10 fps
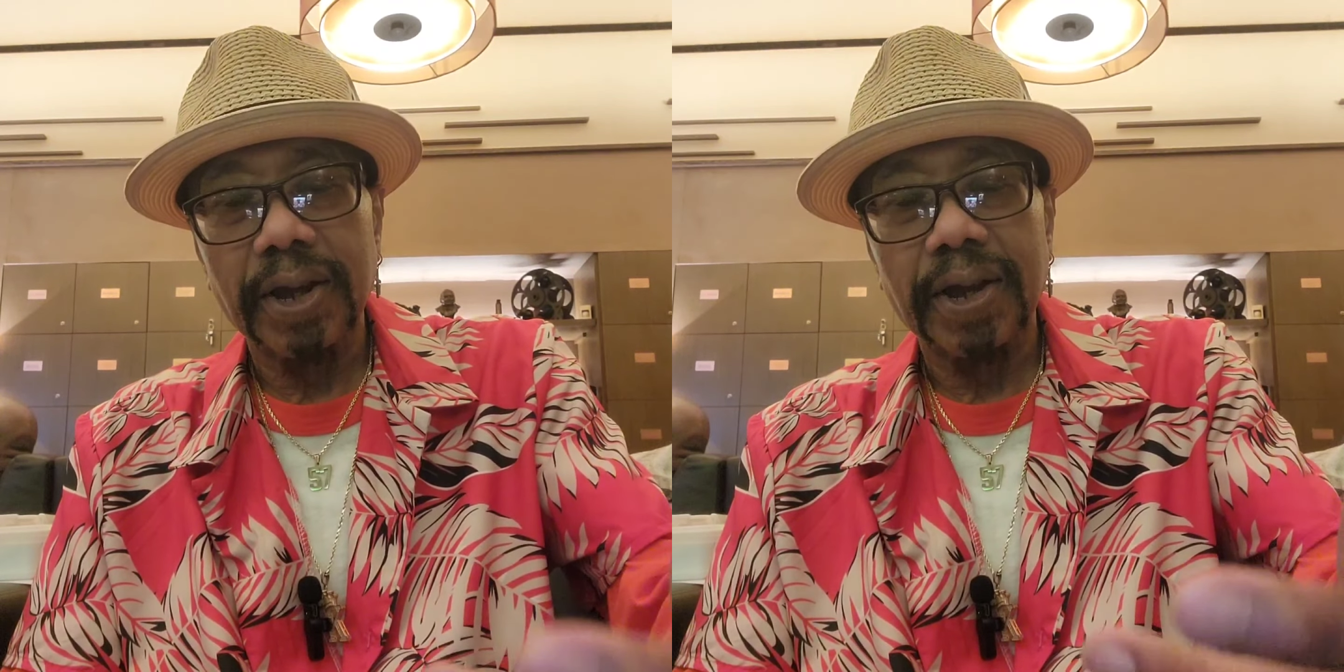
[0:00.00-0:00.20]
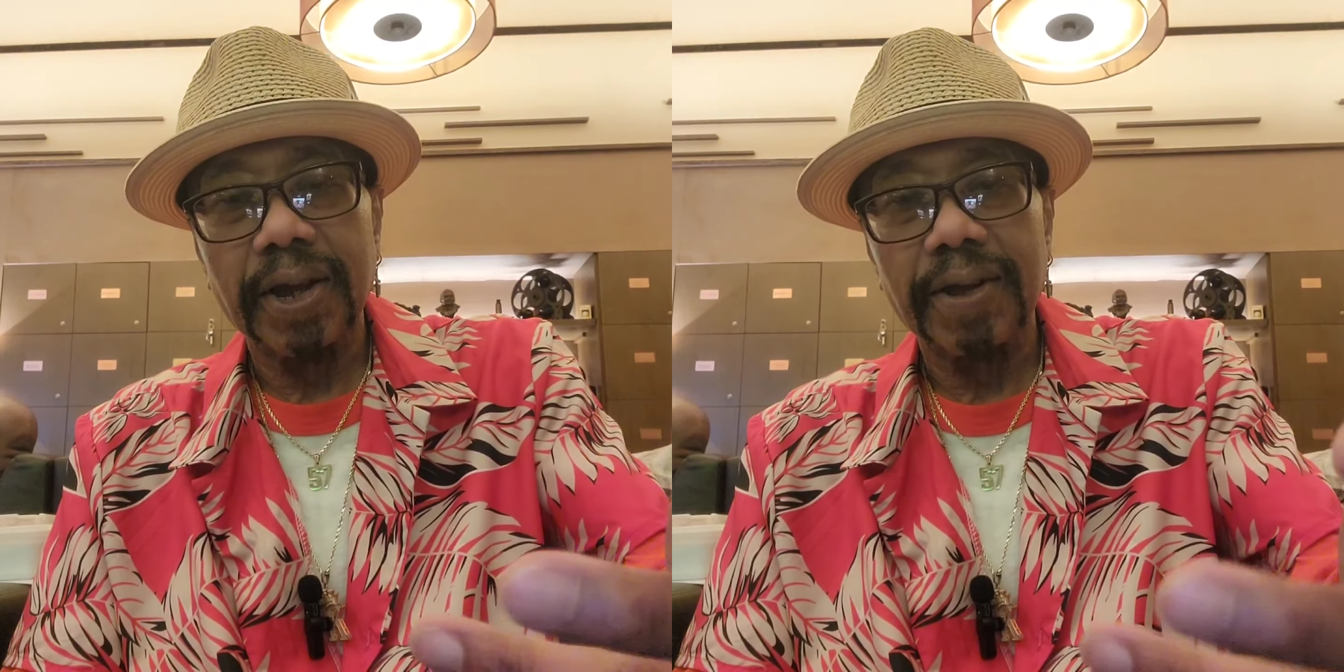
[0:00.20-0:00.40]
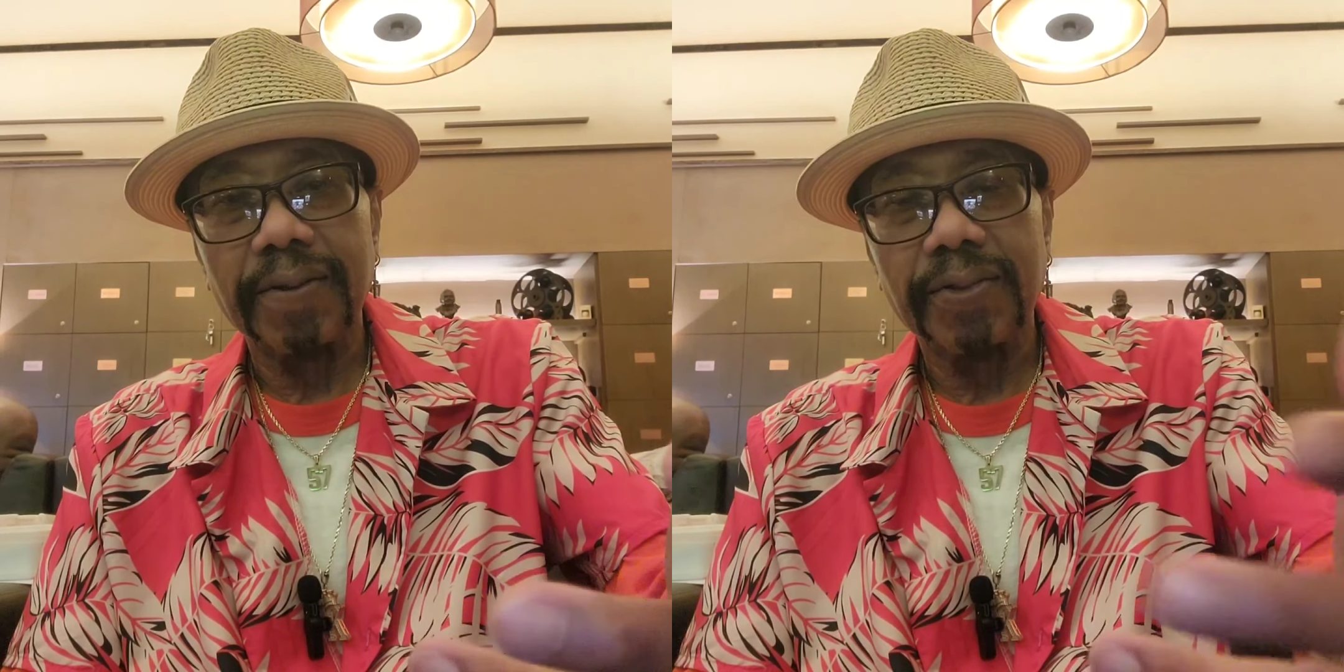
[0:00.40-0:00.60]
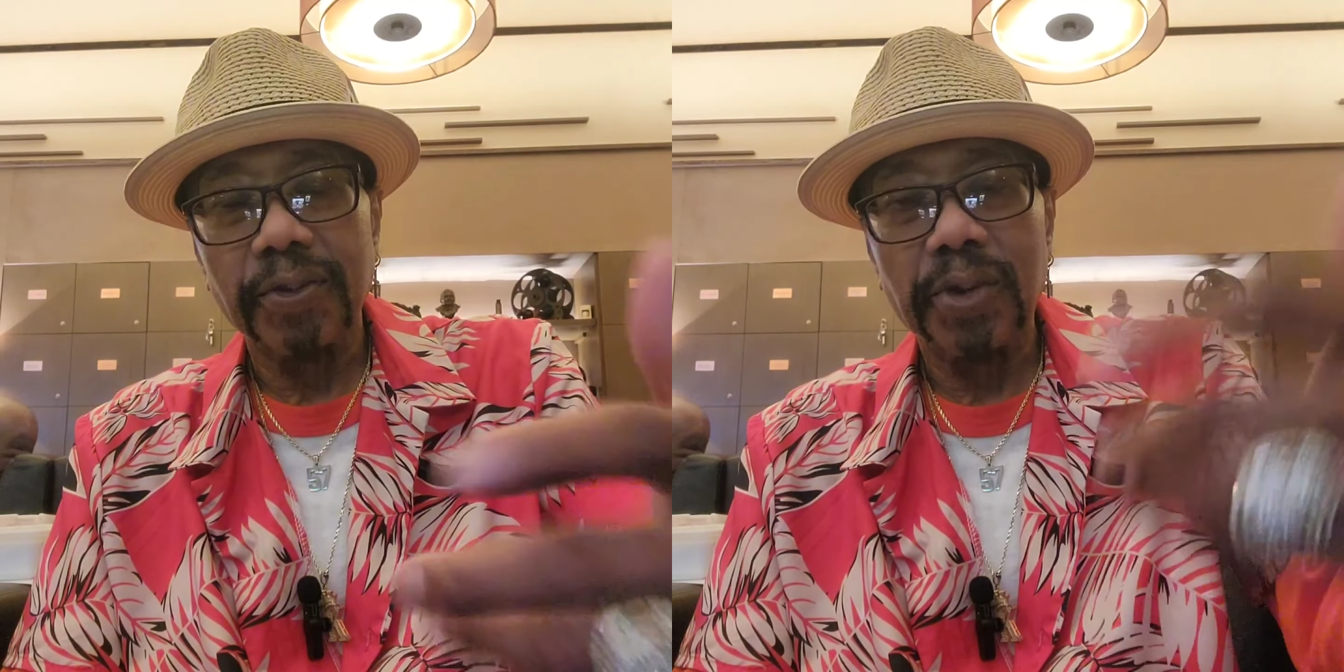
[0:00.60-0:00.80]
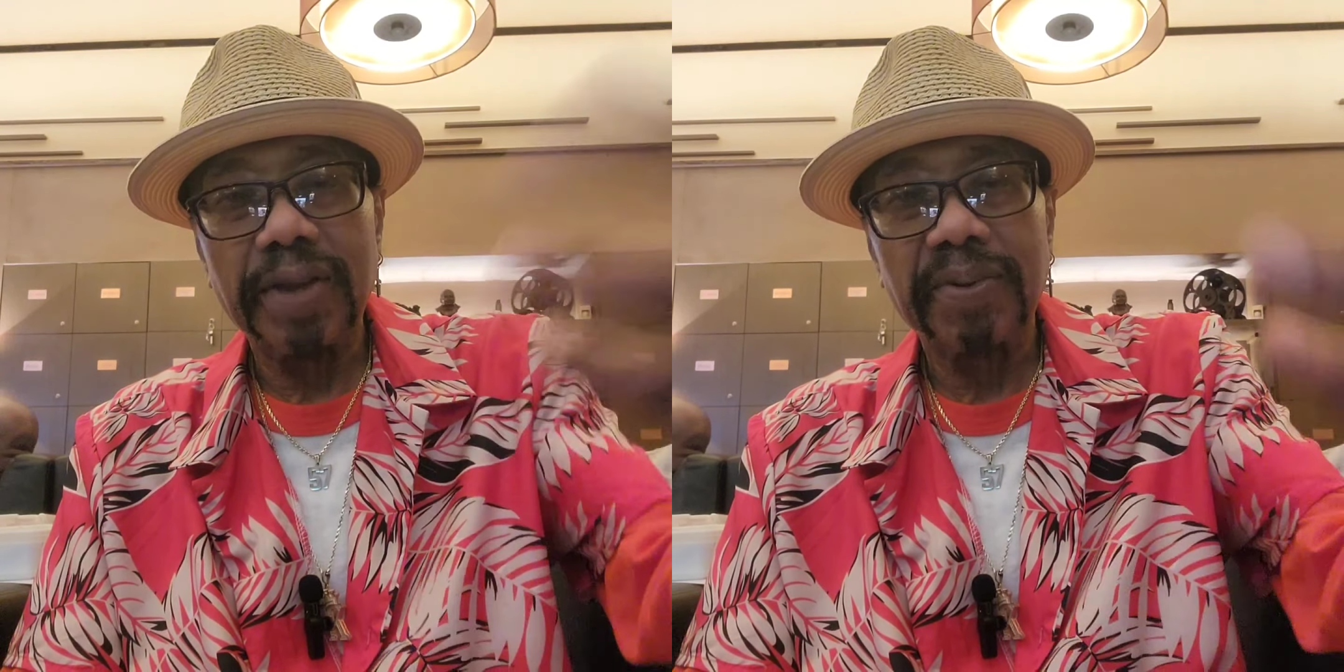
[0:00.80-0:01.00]
uh,
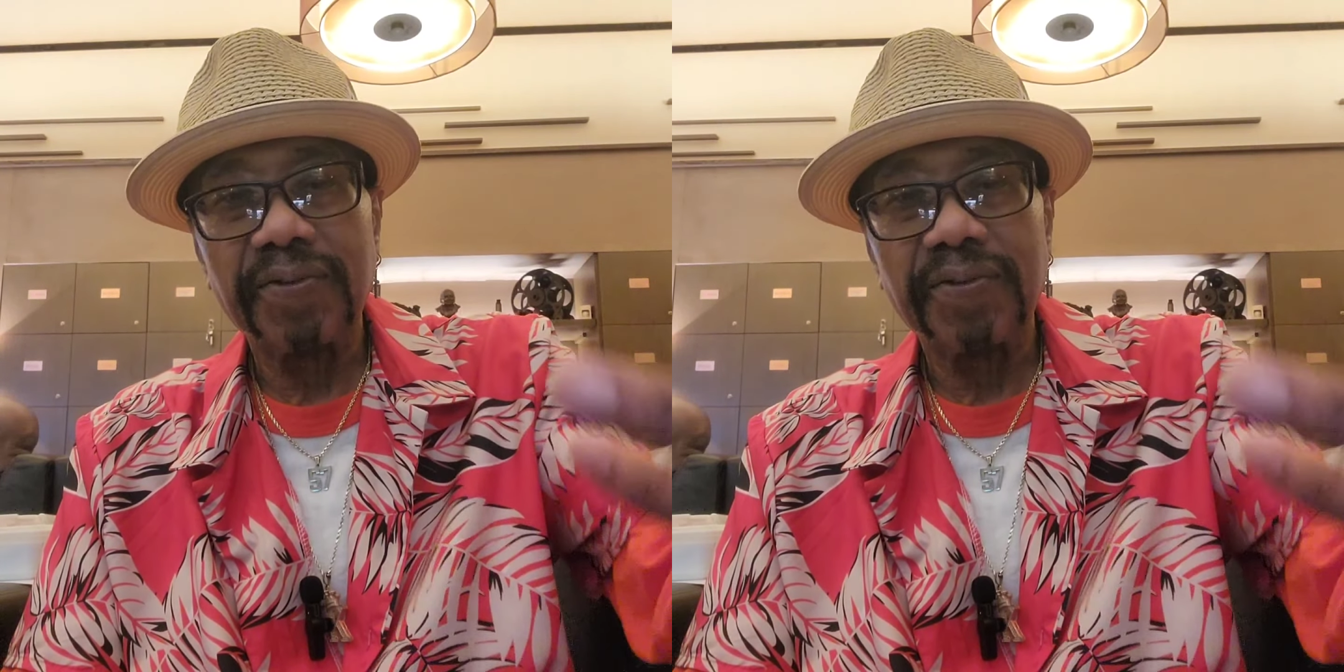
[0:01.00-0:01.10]
the week